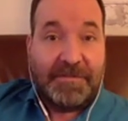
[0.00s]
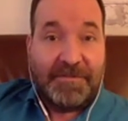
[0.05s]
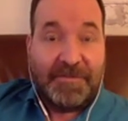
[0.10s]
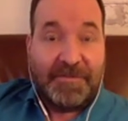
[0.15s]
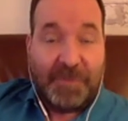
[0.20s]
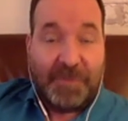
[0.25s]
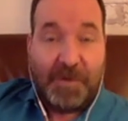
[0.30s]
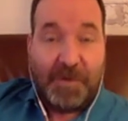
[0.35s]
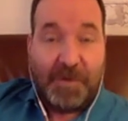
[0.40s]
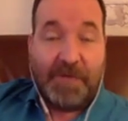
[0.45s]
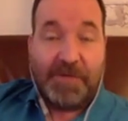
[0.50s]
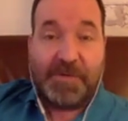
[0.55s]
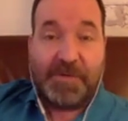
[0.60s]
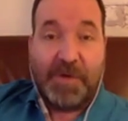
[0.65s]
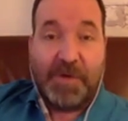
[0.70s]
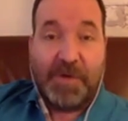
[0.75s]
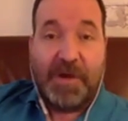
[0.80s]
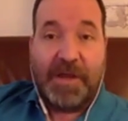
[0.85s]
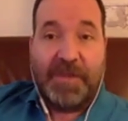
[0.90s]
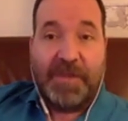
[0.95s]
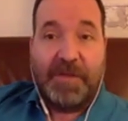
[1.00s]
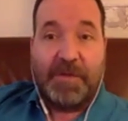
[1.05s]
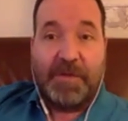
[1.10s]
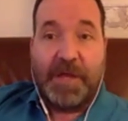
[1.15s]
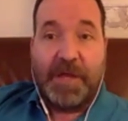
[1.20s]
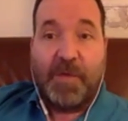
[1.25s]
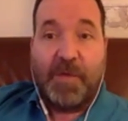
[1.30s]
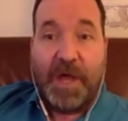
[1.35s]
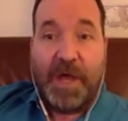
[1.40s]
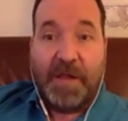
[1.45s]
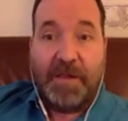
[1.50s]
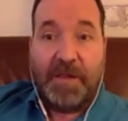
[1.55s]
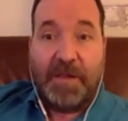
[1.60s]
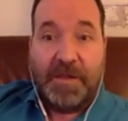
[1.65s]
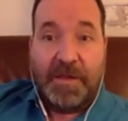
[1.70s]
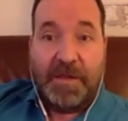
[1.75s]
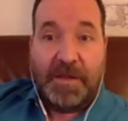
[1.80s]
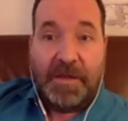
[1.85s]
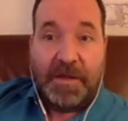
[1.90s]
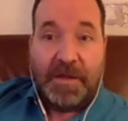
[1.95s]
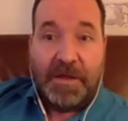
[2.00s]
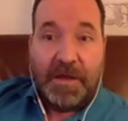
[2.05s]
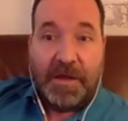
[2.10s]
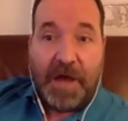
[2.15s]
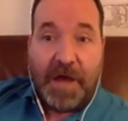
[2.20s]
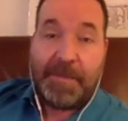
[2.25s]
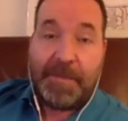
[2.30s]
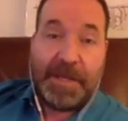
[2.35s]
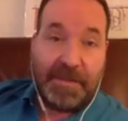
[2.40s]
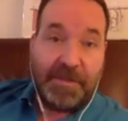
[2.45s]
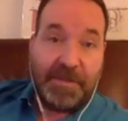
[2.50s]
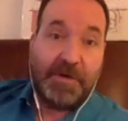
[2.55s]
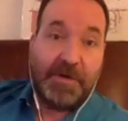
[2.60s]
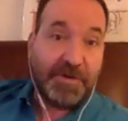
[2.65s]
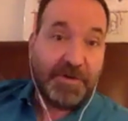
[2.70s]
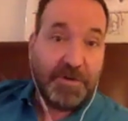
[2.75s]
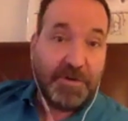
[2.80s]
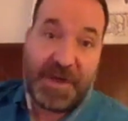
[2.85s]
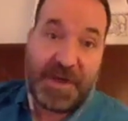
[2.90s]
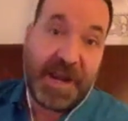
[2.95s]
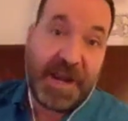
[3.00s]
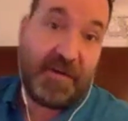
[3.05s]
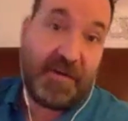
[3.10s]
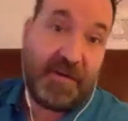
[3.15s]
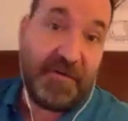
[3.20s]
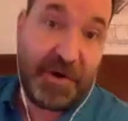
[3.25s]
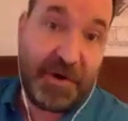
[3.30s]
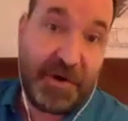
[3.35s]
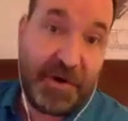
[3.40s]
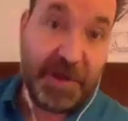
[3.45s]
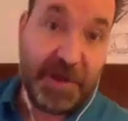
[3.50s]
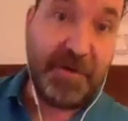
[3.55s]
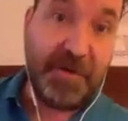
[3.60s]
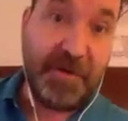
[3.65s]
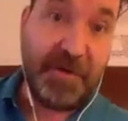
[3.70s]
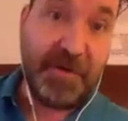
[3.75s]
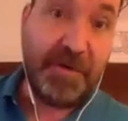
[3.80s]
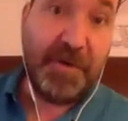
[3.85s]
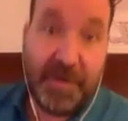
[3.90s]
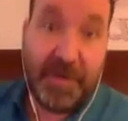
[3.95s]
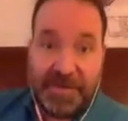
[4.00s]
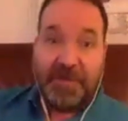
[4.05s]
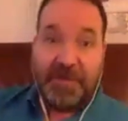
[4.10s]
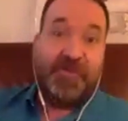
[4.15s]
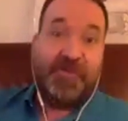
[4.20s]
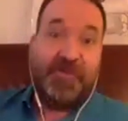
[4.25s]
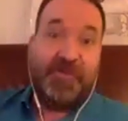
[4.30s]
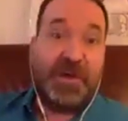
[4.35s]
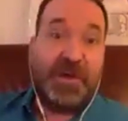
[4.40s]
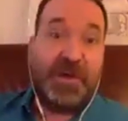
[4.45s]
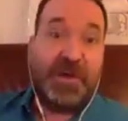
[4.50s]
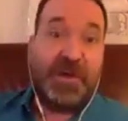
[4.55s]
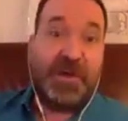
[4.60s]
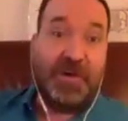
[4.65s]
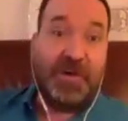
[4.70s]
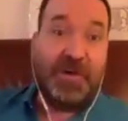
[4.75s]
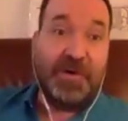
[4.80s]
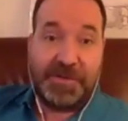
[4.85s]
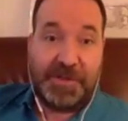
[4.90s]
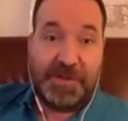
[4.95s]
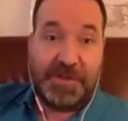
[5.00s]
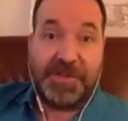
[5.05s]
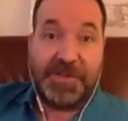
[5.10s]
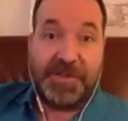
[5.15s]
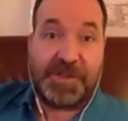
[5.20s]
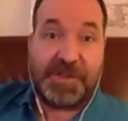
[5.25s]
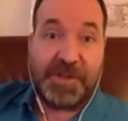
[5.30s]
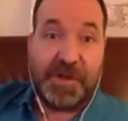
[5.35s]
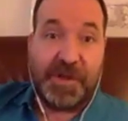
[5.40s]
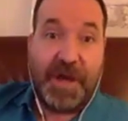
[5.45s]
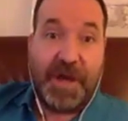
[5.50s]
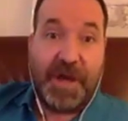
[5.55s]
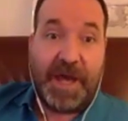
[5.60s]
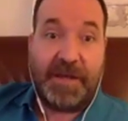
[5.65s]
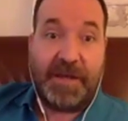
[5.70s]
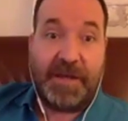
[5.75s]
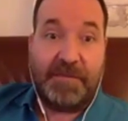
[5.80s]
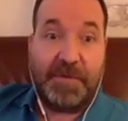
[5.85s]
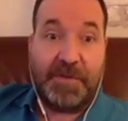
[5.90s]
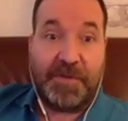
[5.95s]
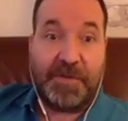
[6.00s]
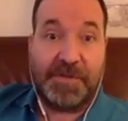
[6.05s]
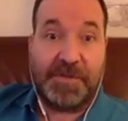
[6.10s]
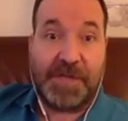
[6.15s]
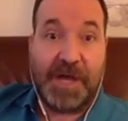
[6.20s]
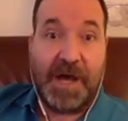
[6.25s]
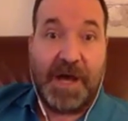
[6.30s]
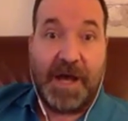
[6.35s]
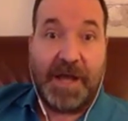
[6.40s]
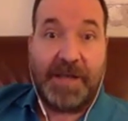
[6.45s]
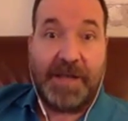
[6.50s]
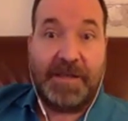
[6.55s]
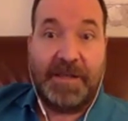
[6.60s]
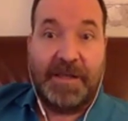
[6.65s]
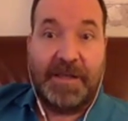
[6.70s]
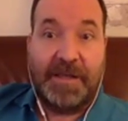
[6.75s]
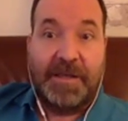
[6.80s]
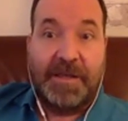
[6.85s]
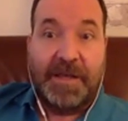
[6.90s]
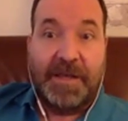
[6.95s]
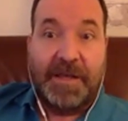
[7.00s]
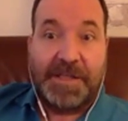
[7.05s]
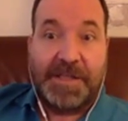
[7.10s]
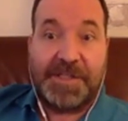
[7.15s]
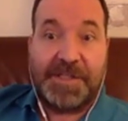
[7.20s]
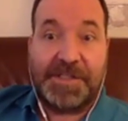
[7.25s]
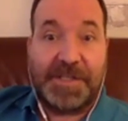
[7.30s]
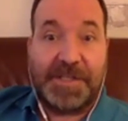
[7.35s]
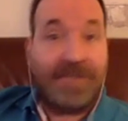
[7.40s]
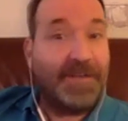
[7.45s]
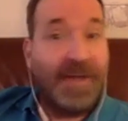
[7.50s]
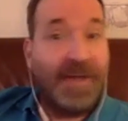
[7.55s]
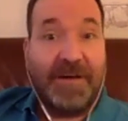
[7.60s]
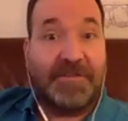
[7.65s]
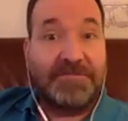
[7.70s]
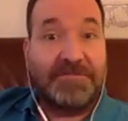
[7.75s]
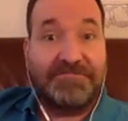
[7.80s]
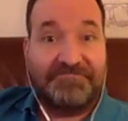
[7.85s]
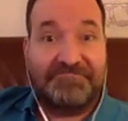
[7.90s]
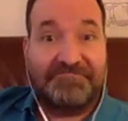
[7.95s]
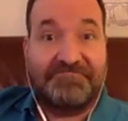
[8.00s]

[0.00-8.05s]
for what I was wearing. And they were like, well, I mean, those are there for you. They're for you. So you can just go ahead and put those on. And she said, no.